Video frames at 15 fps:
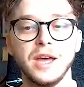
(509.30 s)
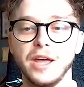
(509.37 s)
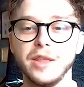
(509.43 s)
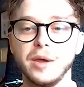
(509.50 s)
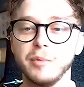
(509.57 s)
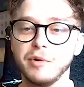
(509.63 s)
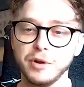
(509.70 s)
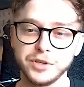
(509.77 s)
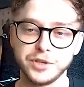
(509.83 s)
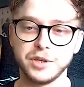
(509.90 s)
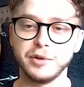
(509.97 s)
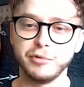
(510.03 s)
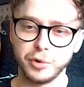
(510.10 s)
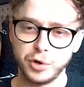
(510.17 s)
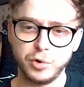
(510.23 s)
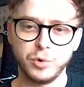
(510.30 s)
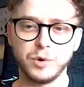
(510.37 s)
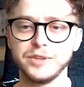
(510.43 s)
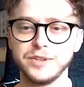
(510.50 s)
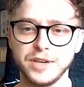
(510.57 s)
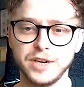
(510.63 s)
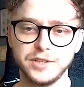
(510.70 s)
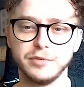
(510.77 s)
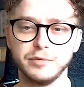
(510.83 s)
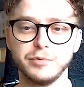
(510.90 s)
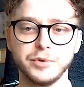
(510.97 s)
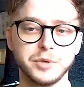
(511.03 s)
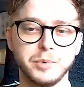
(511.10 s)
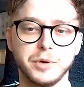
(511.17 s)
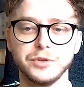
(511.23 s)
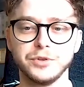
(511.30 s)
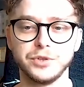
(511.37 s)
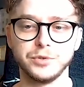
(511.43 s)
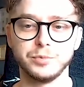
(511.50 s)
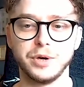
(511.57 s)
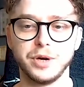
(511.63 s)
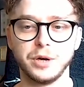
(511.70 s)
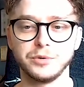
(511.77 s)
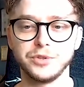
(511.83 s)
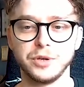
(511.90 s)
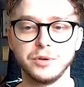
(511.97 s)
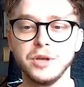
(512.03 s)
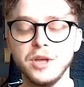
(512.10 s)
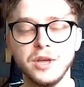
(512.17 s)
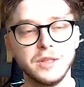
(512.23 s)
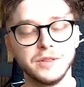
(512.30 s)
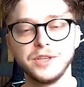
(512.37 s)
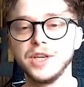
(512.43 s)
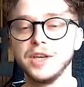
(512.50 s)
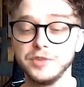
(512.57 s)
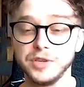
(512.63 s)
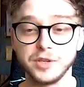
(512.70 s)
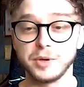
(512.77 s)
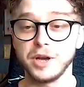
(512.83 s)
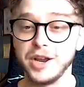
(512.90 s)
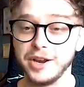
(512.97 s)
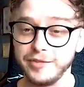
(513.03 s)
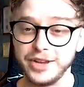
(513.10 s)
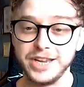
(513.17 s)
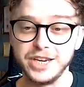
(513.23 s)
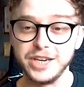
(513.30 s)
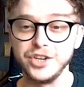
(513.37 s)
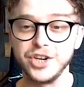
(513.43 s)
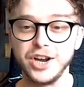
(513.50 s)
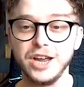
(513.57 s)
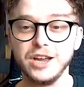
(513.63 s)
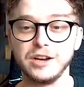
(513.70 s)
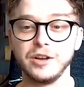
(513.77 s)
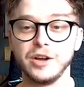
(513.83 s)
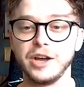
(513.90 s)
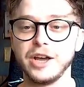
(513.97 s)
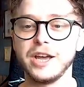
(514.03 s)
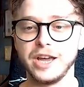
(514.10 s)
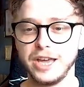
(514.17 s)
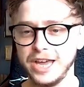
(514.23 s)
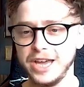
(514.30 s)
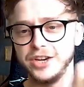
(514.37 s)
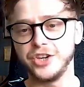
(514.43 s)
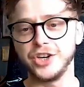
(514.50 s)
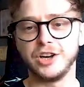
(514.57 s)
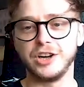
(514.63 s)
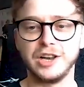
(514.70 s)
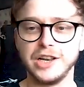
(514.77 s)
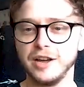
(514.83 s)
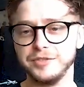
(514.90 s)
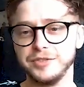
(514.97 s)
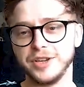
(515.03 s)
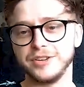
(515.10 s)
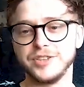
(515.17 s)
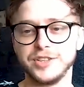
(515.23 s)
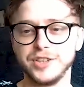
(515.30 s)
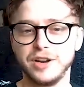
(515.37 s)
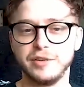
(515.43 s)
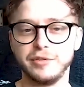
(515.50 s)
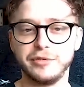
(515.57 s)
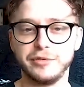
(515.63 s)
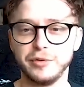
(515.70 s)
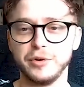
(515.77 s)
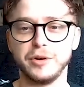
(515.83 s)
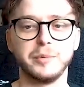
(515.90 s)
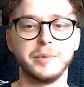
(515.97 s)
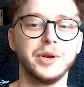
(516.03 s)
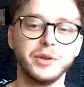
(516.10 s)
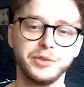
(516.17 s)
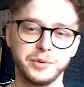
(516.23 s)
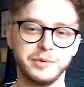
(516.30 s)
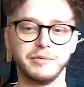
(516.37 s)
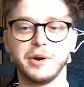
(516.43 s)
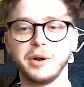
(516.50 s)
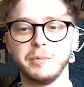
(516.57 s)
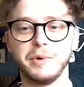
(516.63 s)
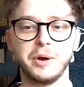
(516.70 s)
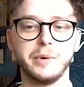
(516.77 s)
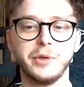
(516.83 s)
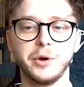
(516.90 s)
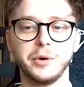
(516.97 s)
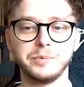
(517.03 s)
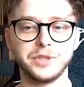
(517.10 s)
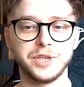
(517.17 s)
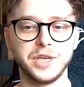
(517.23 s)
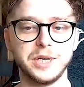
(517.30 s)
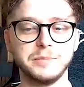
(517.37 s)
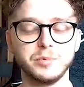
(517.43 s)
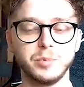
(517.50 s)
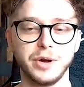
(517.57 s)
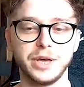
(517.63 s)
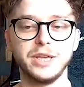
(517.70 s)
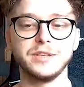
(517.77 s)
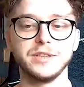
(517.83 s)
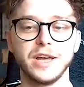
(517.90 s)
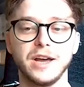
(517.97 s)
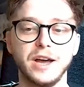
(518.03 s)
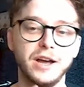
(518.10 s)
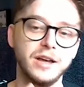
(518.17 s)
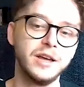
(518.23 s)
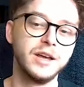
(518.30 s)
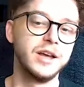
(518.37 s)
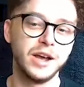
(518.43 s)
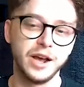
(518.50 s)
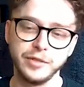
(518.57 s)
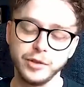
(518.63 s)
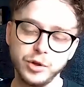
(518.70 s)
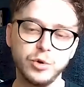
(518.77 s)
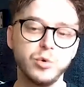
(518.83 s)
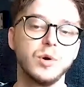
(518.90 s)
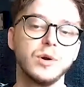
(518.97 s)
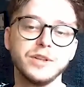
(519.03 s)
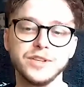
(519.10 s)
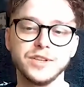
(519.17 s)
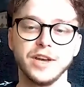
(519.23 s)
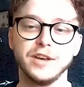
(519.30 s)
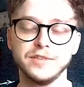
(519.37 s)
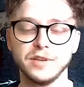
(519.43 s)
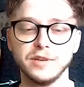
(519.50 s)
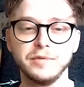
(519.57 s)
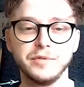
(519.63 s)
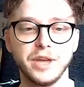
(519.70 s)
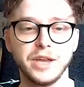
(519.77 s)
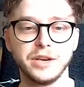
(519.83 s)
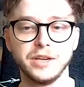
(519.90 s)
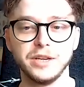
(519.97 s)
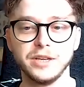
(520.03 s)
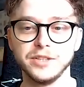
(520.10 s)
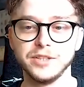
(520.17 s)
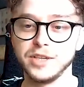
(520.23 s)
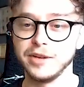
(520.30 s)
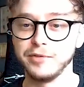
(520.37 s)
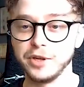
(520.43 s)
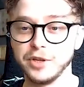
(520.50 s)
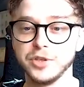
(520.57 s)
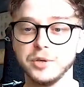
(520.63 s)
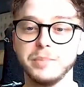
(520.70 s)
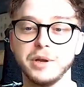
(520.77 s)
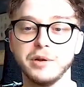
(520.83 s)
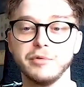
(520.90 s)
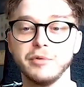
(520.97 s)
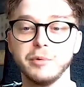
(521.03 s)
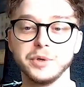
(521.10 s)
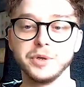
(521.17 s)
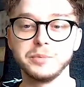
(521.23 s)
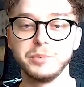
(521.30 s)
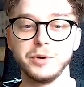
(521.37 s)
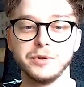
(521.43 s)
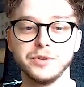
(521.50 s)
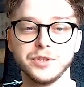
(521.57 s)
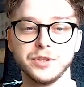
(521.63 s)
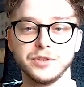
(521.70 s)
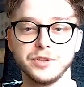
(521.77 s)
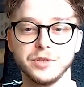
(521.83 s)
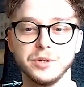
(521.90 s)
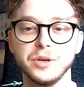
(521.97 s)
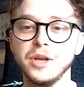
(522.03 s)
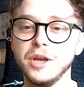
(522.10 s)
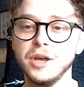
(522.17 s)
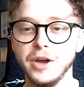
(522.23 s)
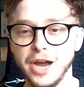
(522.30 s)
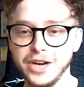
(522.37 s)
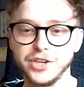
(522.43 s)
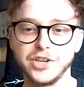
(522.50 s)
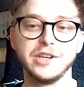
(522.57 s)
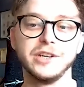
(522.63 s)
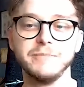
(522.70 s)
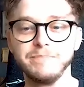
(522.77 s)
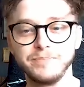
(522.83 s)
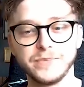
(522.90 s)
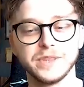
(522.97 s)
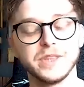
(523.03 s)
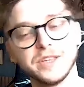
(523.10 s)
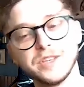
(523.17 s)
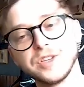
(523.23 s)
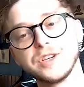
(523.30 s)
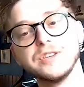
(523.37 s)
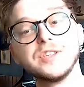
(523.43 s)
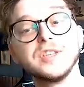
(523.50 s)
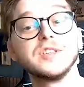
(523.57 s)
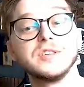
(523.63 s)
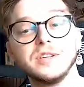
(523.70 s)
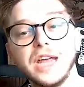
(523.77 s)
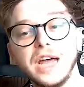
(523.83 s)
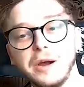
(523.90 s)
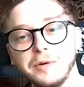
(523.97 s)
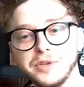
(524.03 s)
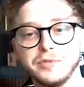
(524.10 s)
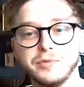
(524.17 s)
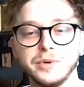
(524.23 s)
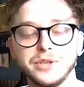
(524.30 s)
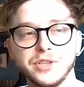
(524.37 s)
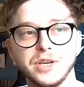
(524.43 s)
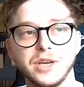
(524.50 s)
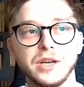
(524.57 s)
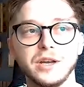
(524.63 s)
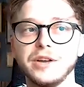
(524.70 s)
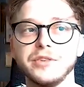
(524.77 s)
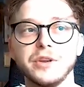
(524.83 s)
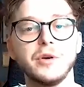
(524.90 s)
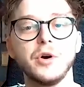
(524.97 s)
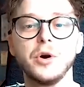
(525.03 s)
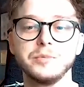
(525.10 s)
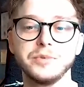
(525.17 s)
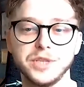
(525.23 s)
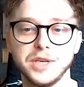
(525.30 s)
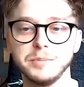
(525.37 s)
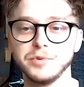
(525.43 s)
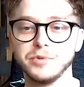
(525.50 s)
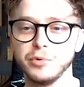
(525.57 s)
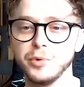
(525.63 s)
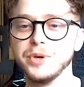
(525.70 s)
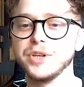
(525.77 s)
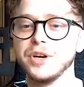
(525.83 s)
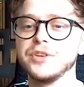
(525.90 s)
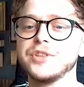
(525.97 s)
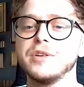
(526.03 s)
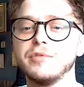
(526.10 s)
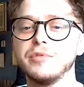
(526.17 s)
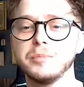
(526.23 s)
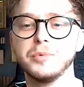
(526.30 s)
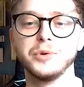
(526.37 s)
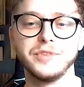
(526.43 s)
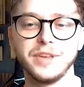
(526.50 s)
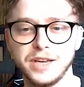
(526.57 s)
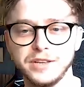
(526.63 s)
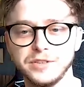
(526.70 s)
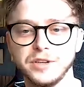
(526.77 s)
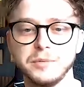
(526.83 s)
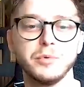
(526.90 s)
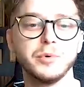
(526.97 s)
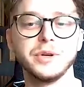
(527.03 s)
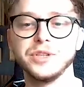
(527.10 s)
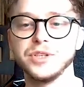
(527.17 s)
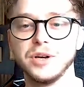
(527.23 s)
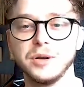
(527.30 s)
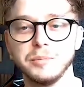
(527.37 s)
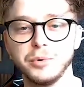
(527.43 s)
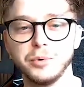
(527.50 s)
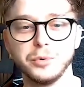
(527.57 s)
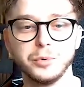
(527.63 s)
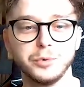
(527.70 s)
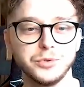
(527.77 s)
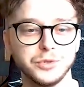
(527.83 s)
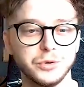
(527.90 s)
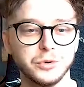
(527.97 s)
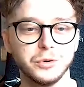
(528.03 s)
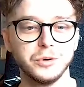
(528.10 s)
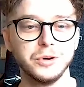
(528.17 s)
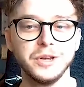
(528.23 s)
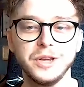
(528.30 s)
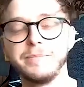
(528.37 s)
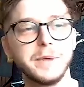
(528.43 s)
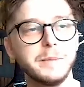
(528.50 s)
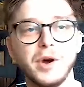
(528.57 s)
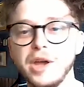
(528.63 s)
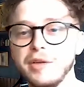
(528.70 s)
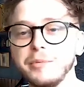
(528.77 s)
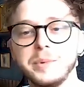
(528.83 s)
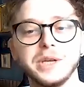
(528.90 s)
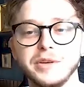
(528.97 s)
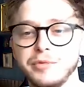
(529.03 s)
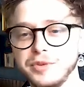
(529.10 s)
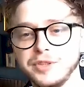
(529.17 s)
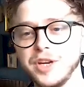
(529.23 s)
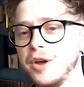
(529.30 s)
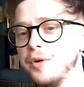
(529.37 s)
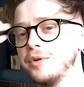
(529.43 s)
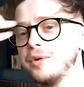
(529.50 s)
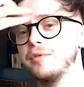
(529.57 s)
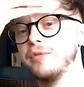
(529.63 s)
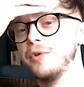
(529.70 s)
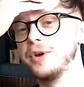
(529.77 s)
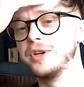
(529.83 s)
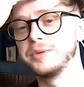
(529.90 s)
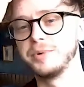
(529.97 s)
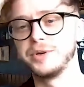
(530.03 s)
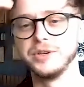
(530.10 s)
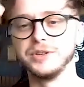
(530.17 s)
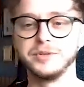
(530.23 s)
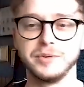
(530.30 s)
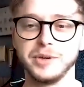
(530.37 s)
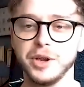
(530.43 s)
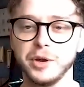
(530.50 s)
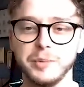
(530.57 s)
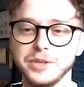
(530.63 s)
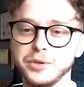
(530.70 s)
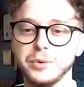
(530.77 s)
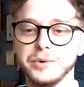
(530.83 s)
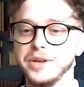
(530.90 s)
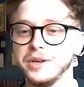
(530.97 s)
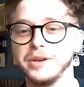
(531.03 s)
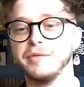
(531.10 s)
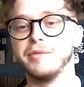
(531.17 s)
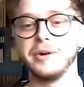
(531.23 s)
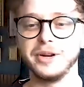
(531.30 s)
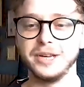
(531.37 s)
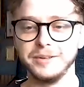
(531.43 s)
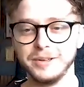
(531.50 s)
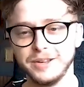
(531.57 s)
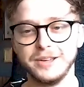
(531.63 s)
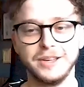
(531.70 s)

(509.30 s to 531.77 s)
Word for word: And then we're asking for a qualitative response as well. So this gives us a kind of a heat check like, okay, HR loves our staff. Well, we're not doing very well with ops teams. Why is that? And the qualitative then is giving us a bit of a response as to actually there's a consistent narrative we're seeing. I don't know, ops teams are always asking for more data, more examples, or it might even be a different tone of voice because, you know, we're talking in a very